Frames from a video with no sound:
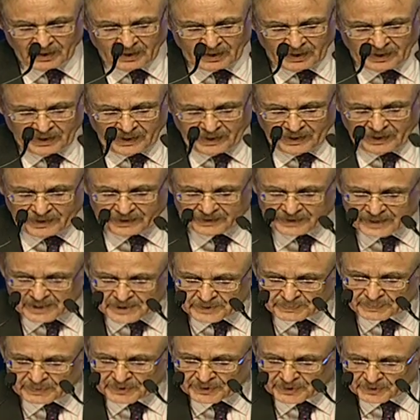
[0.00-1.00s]
It has
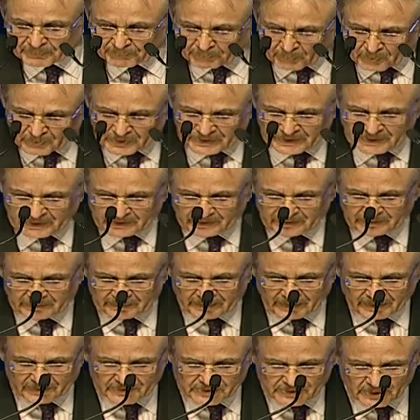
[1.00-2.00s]
been reported
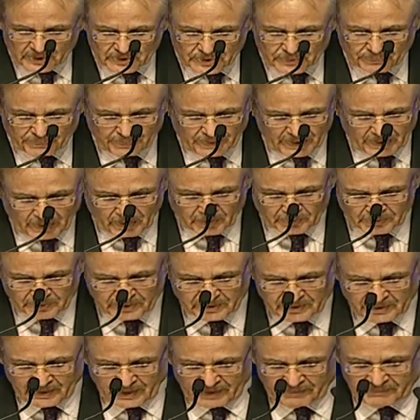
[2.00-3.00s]
that such payouts
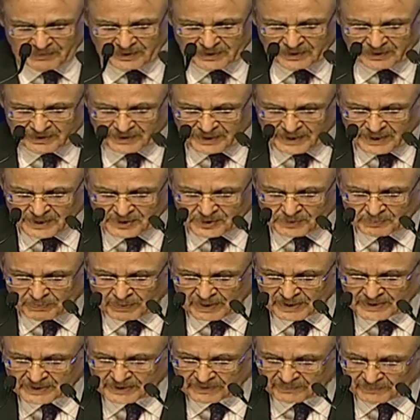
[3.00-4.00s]
have increased by
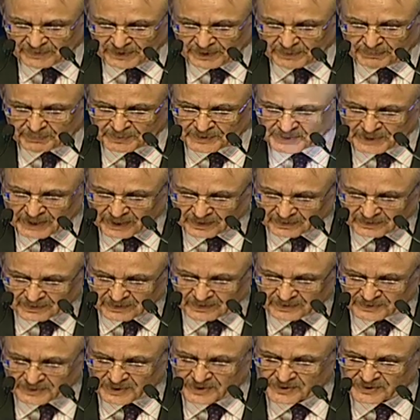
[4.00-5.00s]
70%
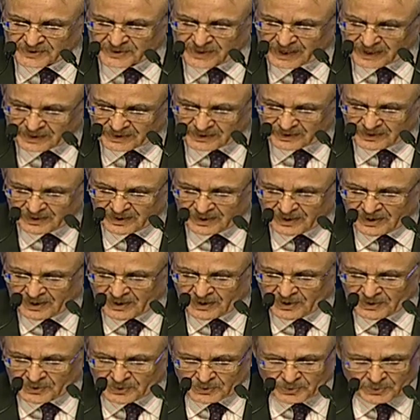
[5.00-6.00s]
since then
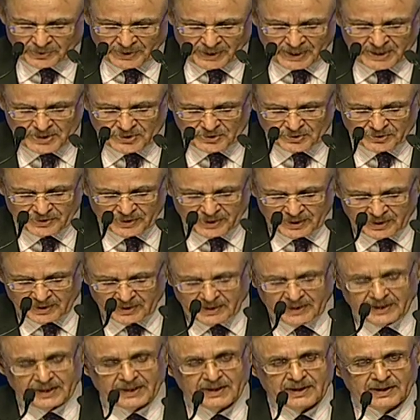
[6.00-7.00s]
to reach
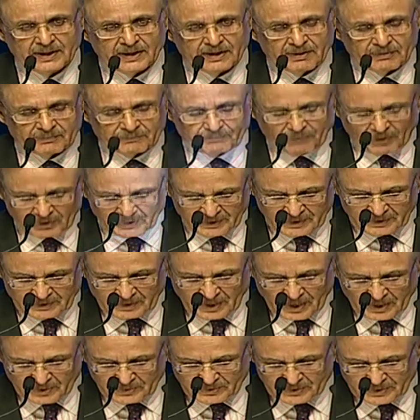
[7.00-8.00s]
nearly
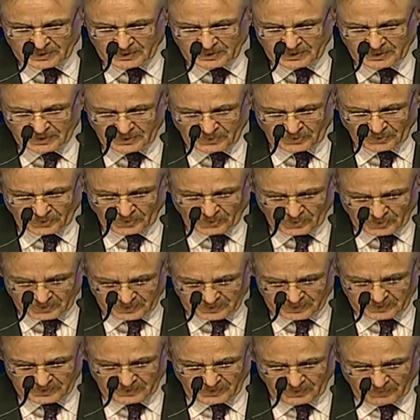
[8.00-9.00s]
40,000 crores
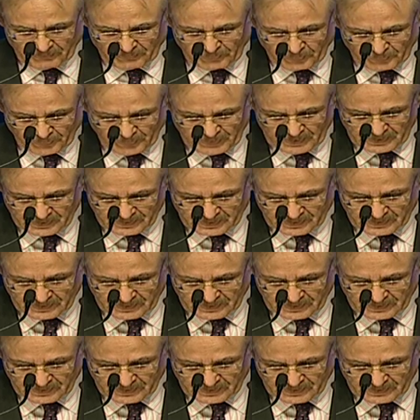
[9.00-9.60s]
of rupees.